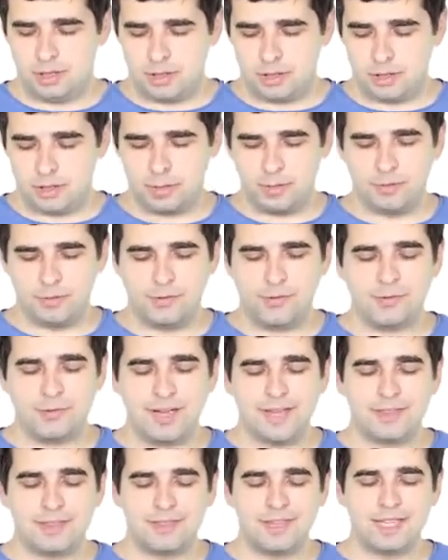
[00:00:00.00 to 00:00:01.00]
So if we
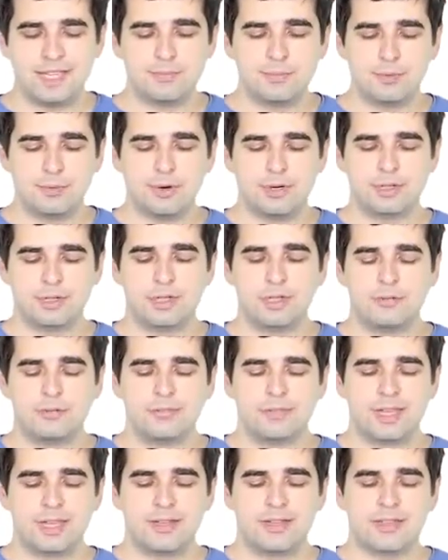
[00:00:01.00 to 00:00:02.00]
find that border,